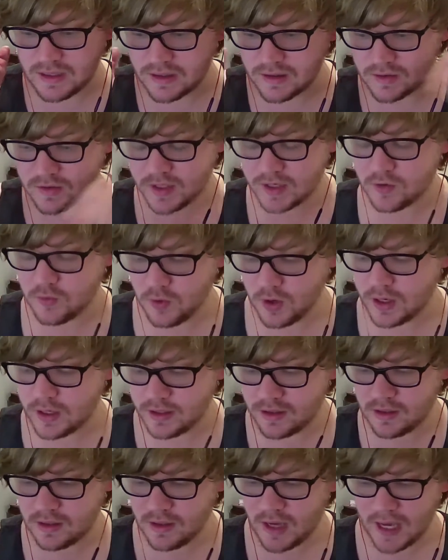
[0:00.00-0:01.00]
Link
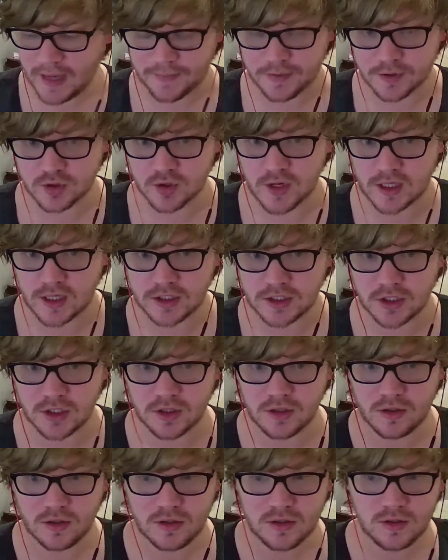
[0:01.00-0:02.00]
1 Hyper
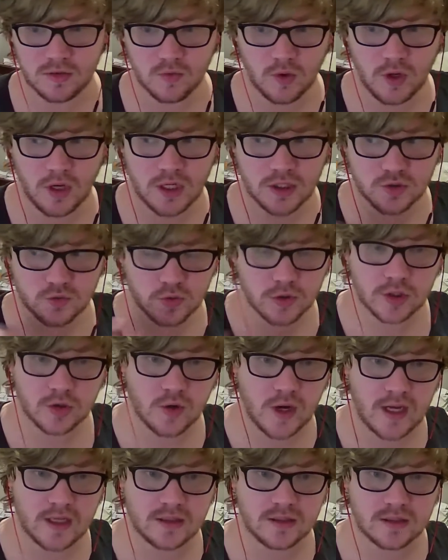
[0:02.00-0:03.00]
Director was really
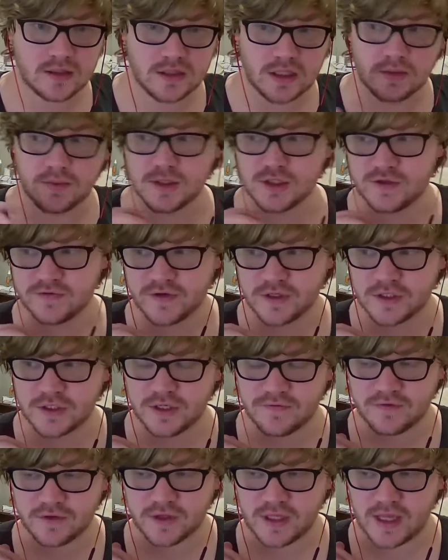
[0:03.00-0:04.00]
great. Did a bunch of fun
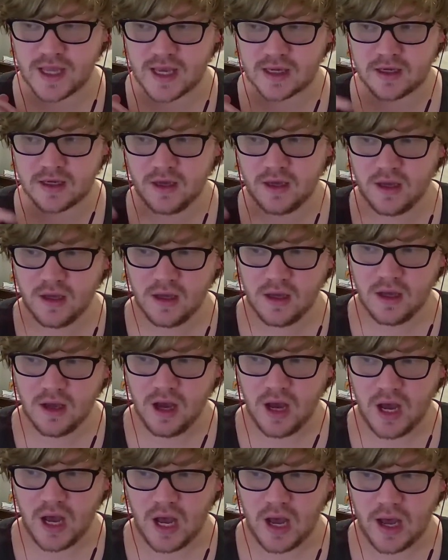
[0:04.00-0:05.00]
stuff for the deck.
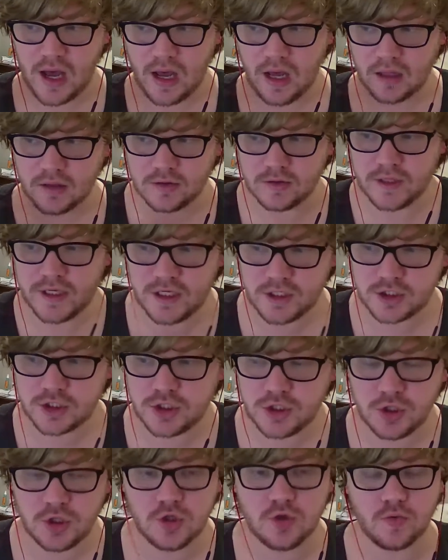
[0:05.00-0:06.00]
A Link
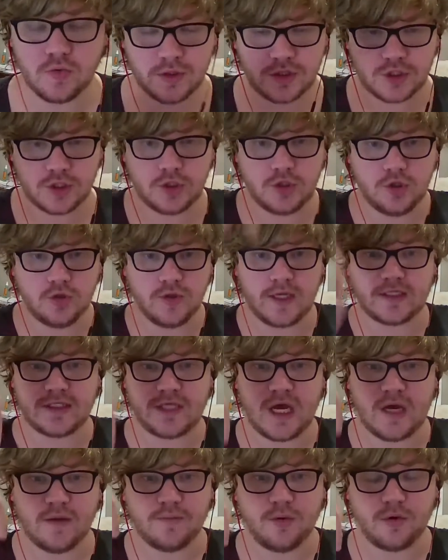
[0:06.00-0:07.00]
2 with 2 like
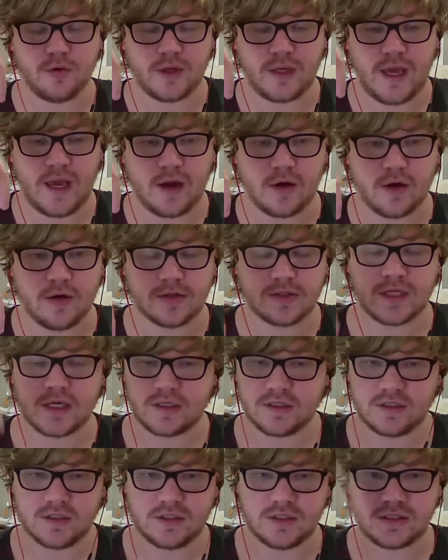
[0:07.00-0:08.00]
down pointing arrows, like
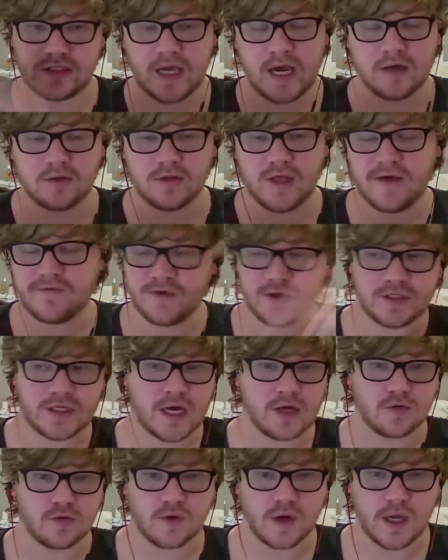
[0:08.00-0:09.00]
down left and
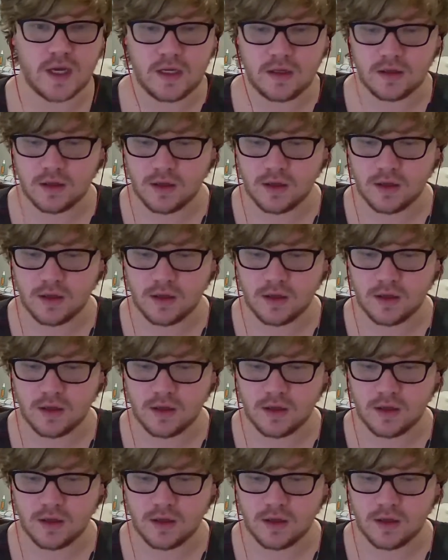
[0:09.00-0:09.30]
down right.